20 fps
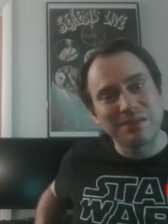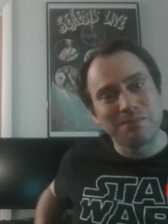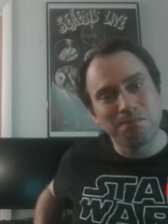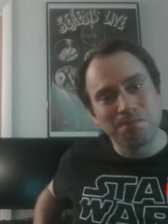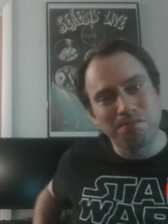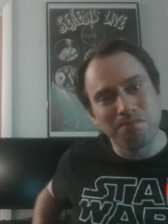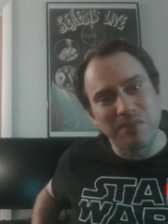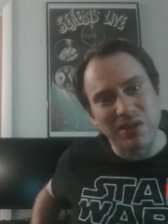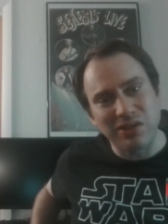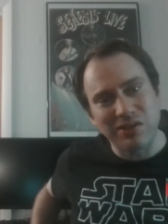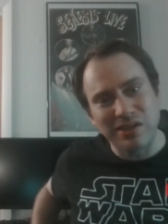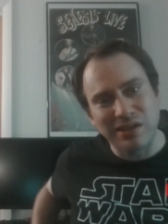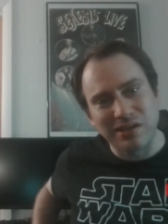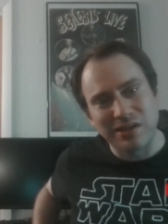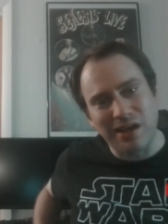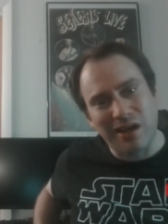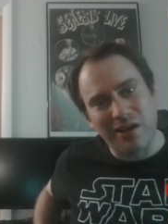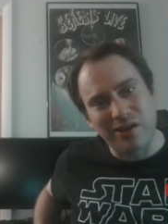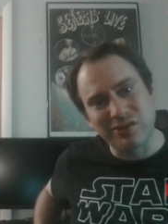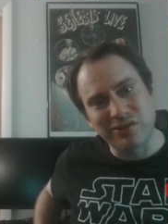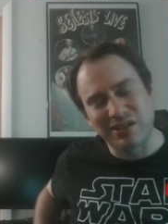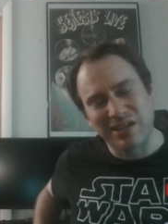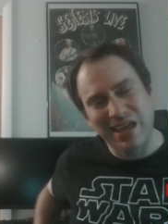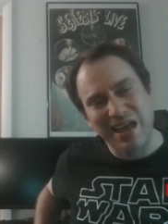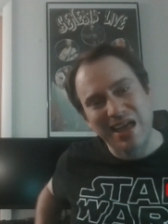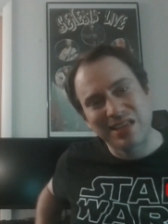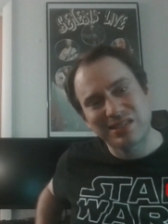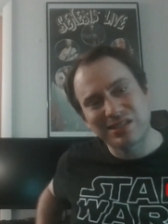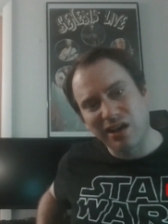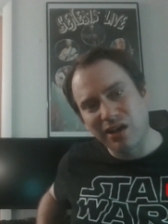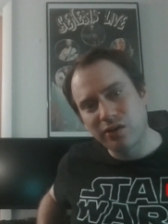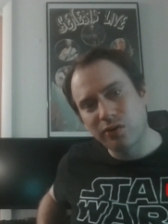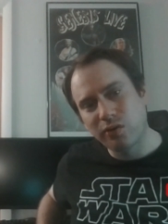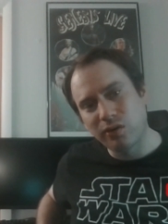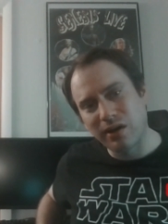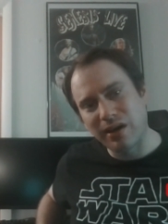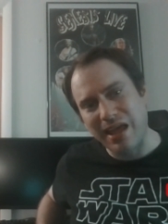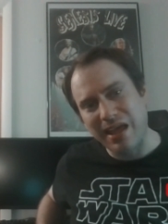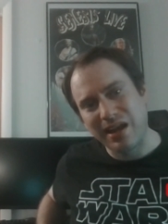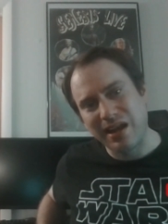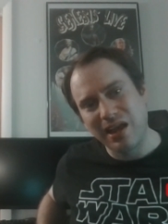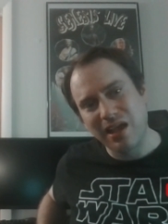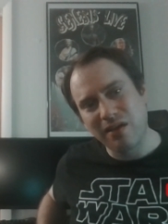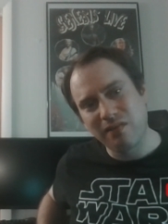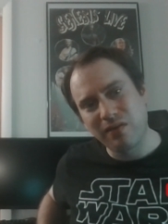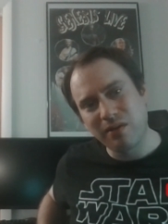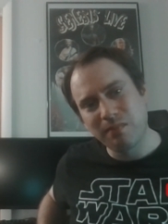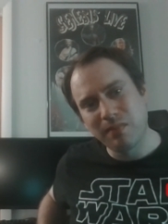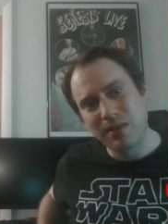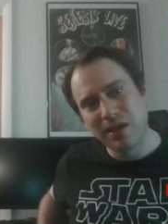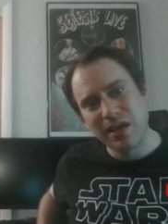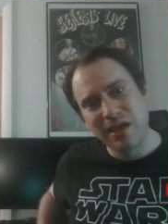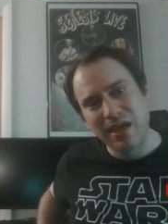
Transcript: billion dollars, and he has 180 of them,